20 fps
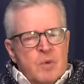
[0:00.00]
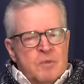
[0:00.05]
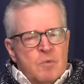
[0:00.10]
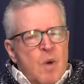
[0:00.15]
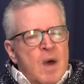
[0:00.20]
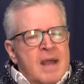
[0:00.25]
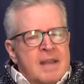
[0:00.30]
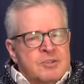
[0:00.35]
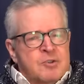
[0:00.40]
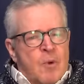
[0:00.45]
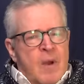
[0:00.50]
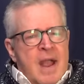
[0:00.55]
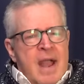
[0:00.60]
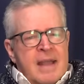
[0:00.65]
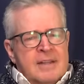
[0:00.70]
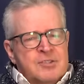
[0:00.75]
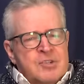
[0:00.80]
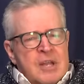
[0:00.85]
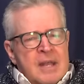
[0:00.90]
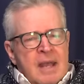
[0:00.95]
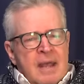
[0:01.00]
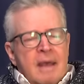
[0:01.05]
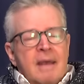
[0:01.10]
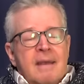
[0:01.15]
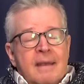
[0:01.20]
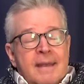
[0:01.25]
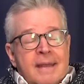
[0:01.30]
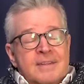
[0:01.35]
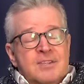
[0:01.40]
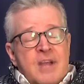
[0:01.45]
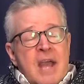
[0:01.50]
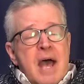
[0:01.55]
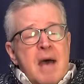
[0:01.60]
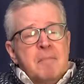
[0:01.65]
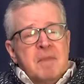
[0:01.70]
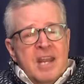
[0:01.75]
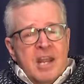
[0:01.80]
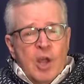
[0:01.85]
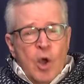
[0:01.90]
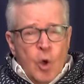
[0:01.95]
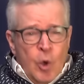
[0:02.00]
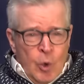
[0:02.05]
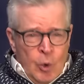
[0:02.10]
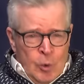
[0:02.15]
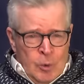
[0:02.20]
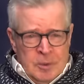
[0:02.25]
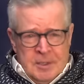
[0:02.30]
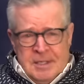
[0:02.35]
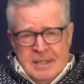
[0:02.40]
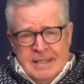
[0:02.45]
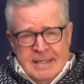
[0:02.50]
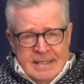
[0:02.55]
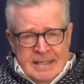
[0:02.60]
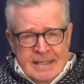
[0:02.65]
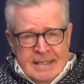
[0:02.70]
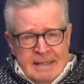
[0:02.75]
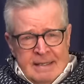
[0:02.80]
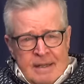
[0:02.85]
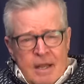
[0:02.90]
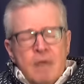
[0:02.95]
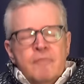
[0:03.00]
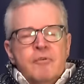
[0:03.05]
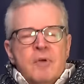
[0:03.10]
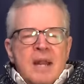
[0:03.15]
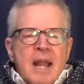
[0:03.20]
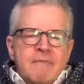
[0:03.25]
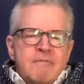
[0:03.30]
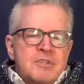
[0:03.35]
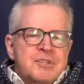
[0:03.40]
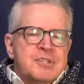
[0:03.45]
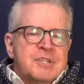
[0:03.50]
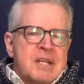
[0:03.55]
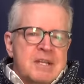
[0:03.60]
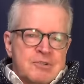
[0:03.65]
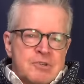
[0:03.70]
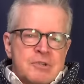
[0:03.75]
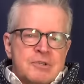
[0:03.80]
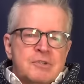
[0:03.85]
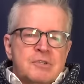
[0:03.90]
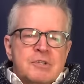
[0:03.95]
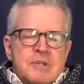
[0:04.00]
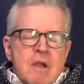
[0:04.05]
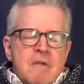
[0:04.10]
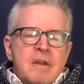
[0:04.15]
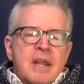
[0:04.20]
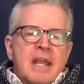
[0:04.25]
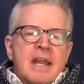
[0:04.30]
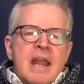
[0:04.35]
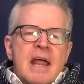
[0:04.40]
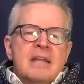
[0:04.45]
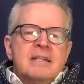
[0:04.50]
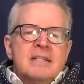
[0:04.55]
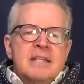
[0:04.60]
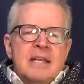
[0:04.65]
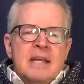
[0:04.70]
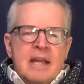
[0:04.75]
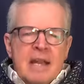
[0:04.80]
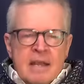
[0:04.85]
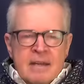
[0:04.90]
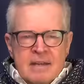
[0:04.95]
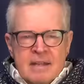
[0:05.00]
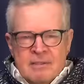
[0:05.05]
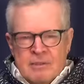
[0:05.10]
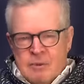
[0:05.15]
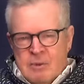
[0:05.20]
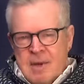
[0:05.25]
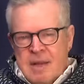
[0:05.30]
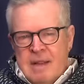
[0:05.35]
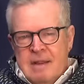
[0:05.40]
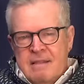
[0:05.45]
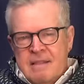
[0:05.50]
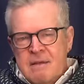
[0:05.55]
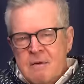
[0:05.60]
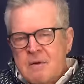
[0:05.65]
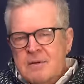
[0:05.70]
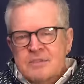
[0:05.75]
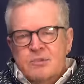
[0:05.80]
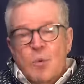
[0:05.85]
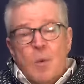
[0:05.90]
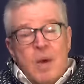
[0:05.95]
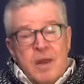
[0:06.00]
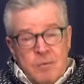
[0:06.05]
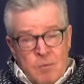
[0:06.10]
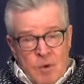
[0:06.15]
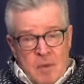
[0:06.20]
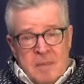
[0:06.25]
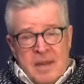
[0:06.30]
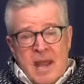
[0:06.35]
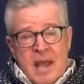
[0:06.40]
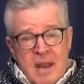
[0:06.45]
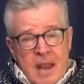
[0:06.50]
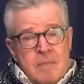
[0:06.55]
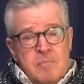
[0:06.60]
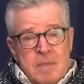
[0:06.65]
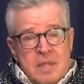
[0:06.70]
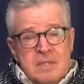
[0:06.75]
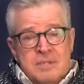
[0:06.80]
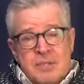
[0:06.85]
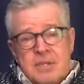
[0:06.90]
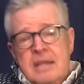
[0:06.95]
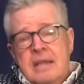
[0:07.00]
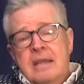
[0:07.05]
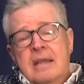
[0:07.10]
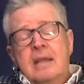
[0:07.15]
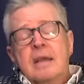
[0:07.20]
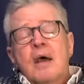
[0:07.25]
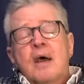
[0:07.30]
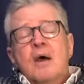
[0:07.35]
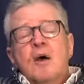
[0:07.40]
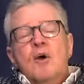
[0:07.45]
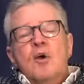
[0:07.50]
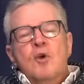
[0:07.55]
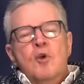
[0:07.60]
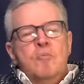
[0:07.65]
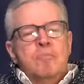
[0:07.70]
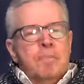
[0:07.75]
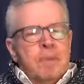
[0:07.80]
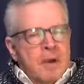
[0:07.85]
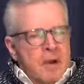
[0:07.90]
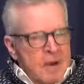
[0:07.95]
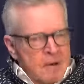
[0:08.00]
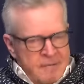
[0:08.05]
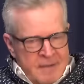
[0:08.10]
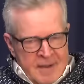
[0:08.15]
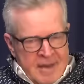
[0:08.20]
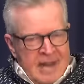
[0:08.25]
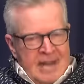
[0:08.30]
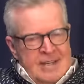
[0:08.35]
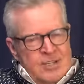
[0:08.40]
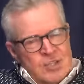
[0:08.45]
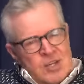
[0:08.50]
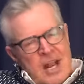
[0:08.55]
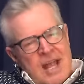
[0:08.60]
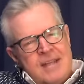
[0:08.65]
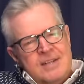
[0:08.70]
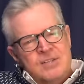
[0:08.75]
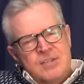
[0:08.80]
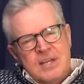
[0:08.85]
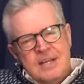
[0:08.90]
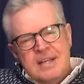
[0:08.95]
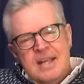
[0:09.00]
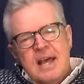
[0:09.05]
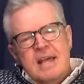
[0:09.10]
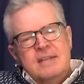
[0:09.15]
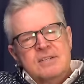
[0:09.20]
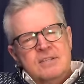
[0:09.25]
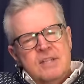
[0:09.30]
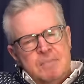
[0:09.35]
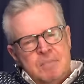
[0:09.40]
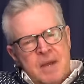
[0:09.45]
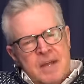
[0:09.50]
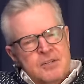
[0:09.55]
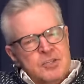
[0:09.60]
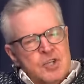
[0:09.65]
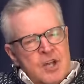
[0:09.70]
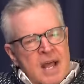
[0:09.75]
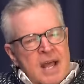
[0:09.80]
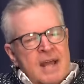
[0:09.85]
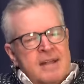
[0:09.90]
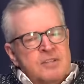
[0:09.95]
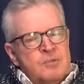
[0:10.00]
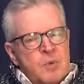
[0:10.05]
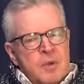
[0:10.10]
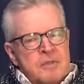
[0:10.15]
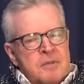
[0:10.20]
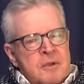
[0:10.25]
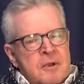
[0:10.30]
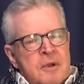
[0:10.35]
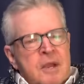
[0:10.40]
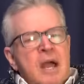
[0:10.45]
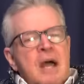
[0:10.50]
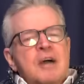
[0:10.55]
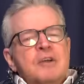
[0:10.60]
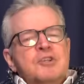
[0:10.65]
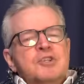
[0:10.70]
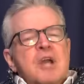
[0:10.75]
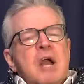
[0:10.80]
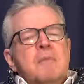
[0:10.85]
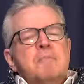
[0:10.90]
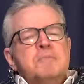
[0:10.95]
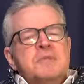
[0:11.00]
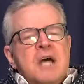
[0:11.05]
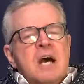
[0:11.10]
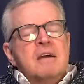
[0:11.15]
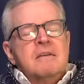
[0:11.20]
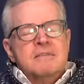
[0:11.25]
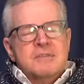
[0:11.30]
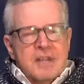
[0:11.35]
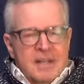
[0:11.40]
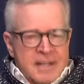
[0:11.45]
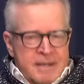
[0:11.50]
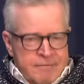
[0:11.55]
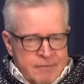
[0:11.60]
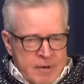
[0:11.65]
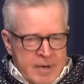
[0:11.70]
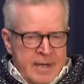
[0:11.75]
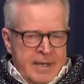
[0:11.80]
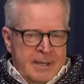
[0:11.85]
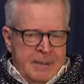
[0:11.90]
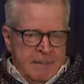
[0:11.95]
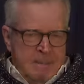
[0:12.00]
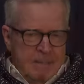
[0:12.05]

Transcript: with wisecracks is comedy gold. For 11 seasons, starting in 1993, there was one woman on NBC who perfectly sliced and diced the punchlines with her sharp tongued delivery.